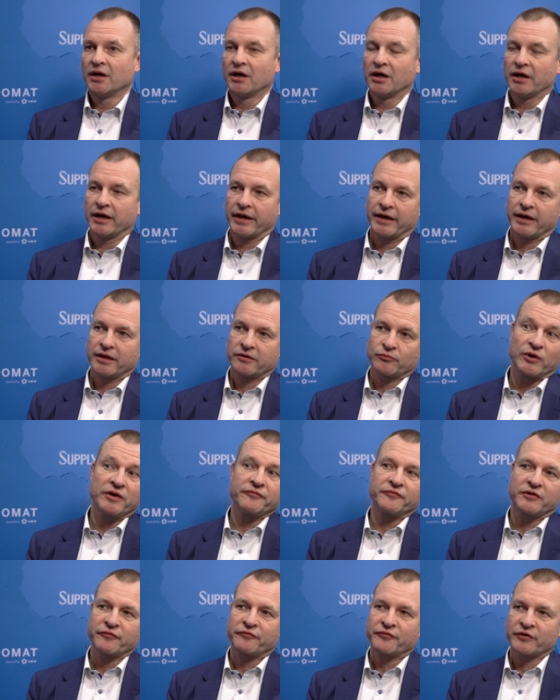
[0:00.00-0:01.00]
And we
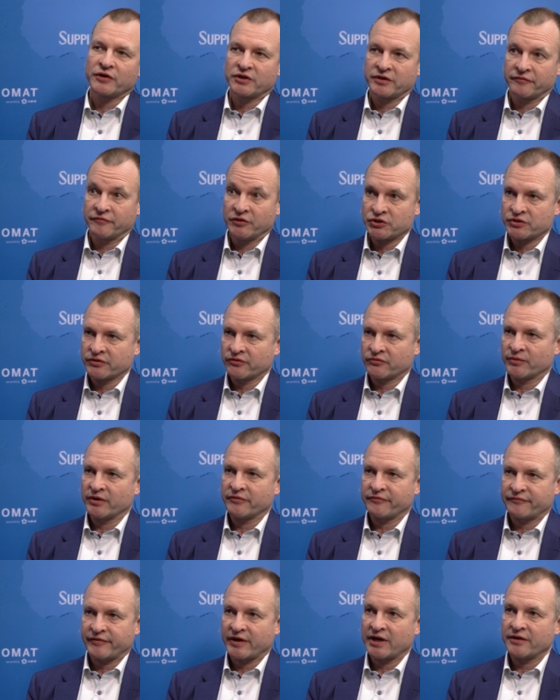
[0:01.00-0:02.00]
have different divisions. We
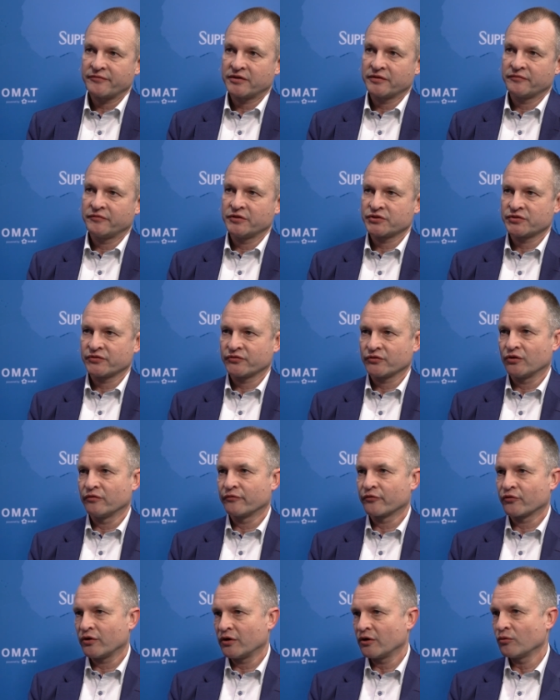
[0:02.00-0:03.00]
have five divisions
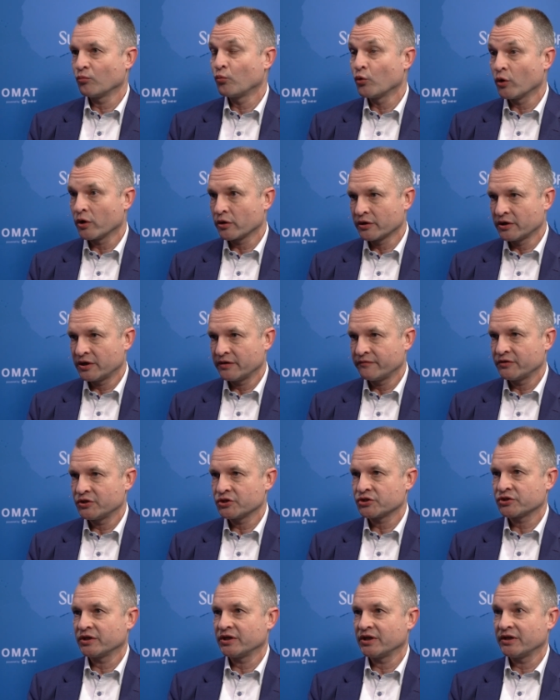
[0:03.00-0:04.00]
overall. One
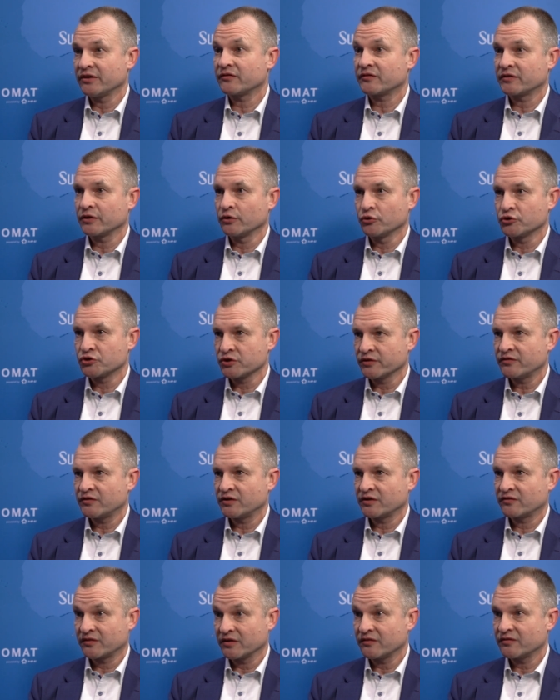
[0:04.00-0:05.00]
division is the
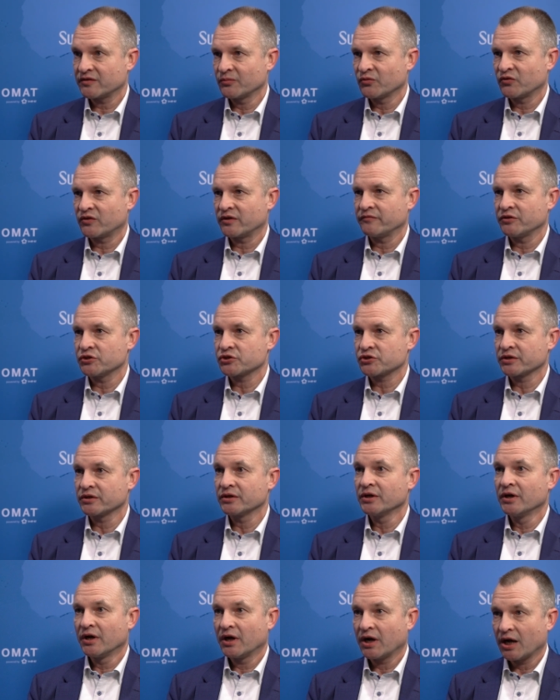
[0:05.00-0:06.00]
Logistics Systems division
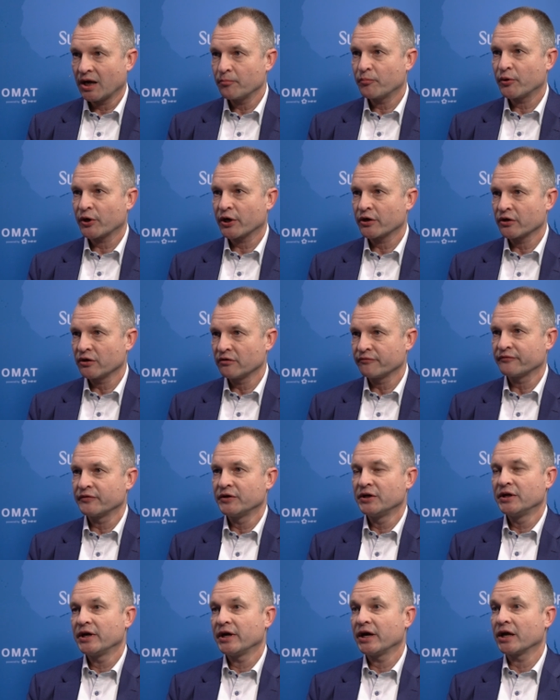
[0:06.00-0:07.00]
I'm part of.
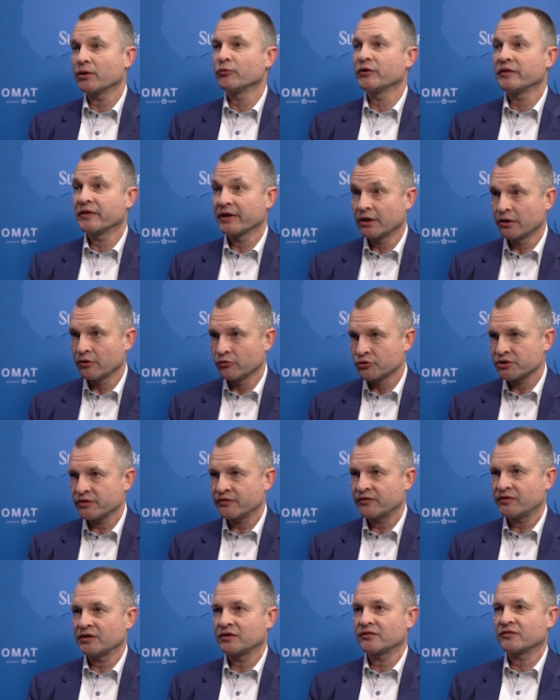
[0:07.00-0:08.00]
And within
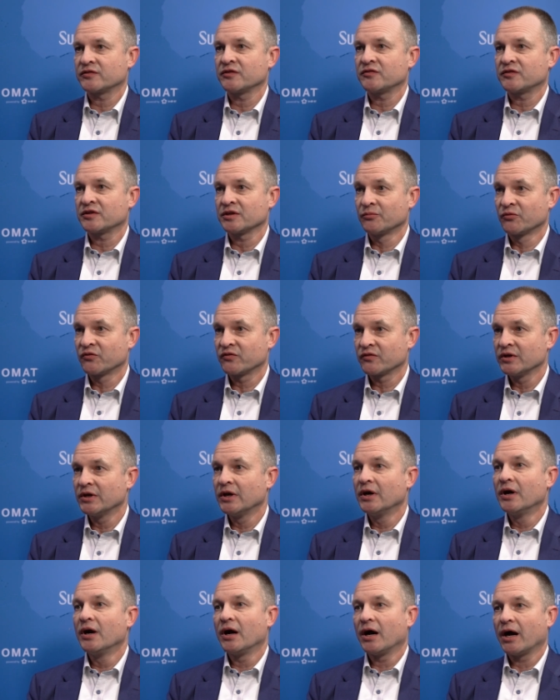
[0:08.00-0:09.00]
Logistics Systems,
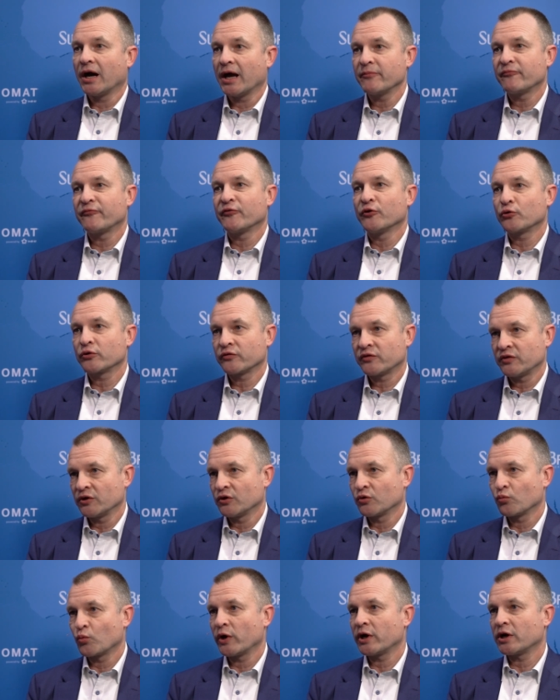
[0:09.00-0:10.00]
I'm focusing
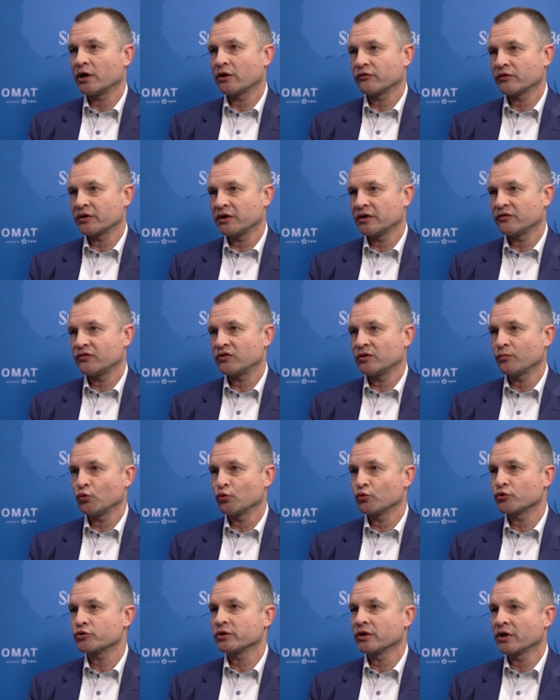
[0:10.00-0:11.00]
on warehousing and
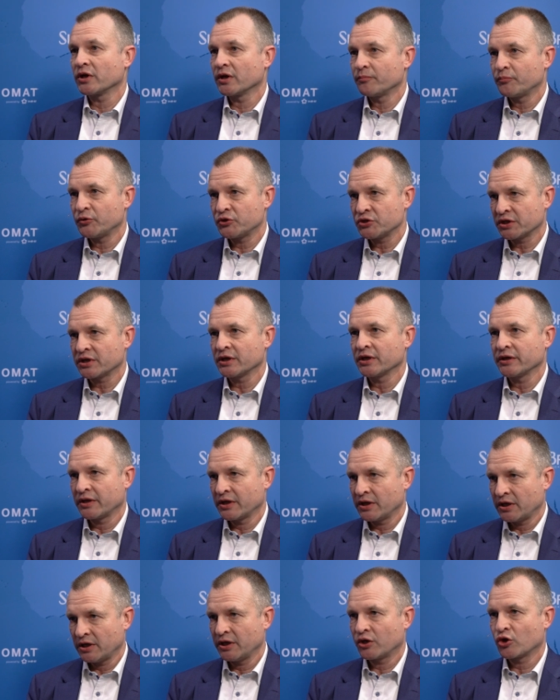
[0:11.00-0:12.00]
distribution, uh, particularly
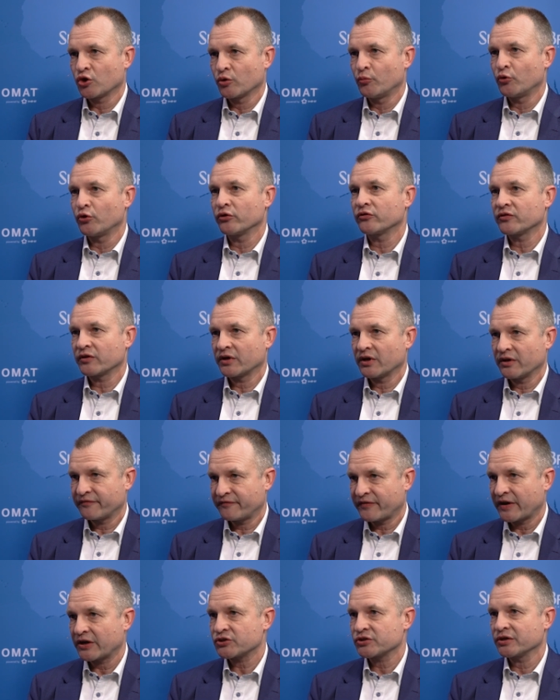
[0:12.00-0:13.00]
the e-commerce uh,
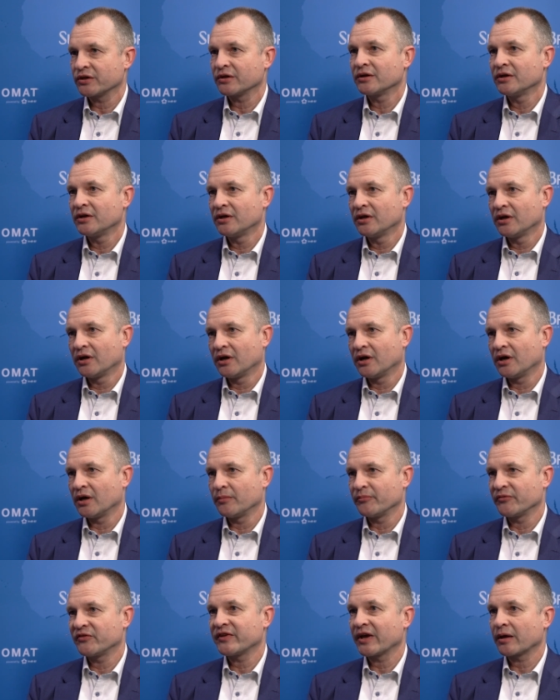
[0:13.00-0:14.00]
fashion
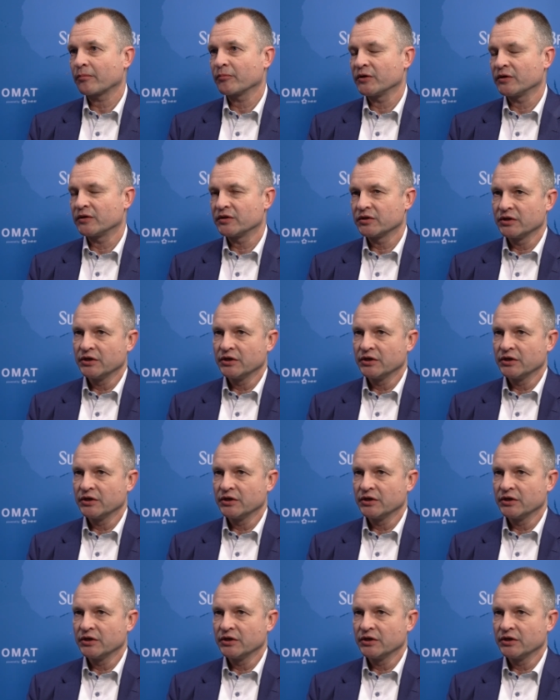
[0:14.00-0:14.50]
um, segment.